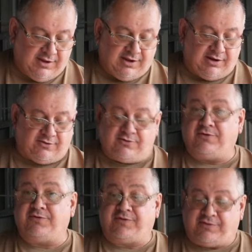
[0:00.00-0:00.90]
And of
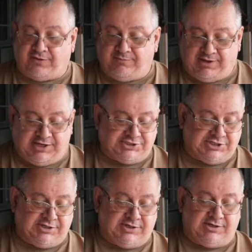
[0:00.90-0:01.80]
course, as I
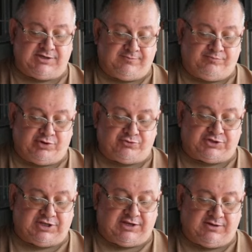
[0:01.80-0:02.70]
mentioned, the
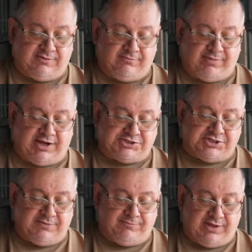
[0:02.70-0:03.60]
built-in
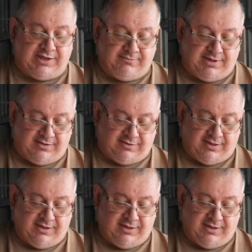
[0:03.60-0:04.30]
battery BMS